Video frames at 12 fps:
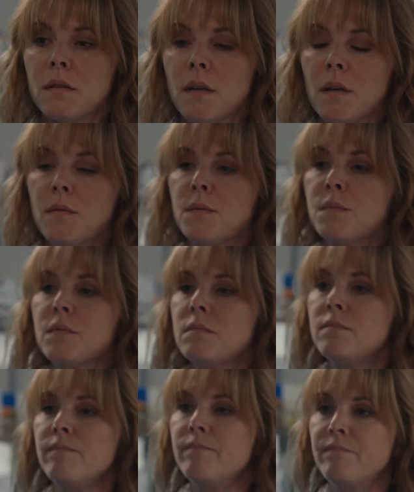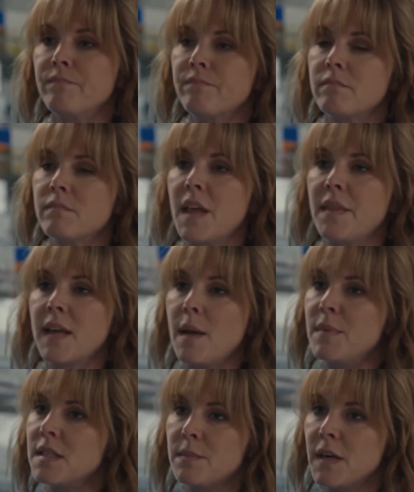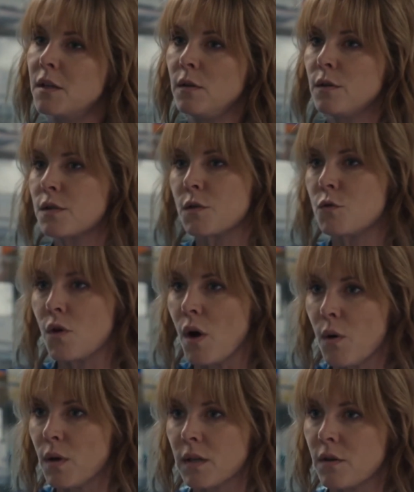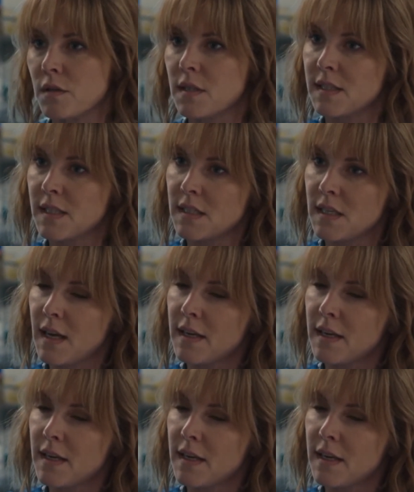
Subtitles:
No? Nothing happened to make you lose control and cross the center